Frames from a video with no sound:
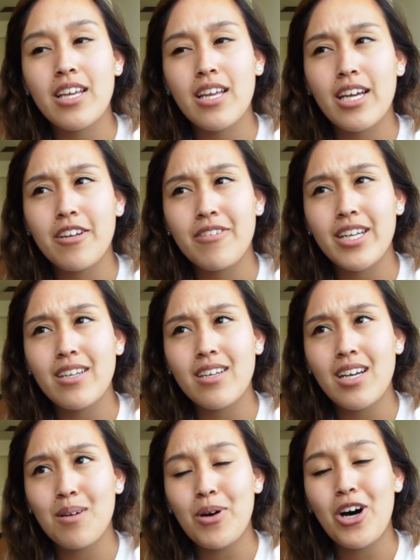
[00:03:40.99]
getting ready to
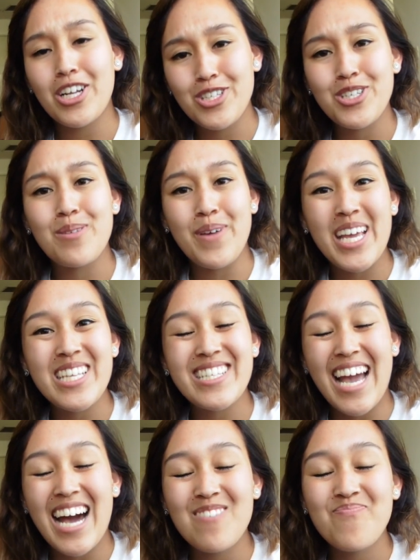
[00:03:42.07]
come onto the base.
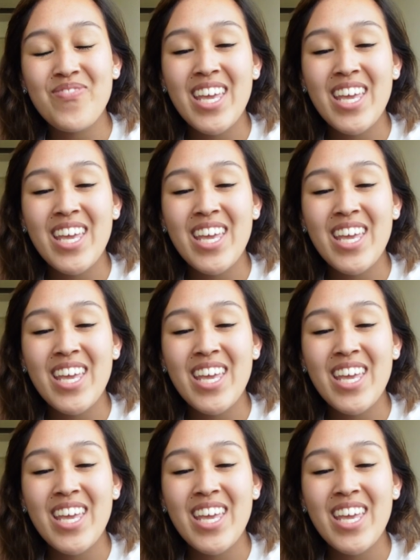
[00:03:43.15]
Yeah.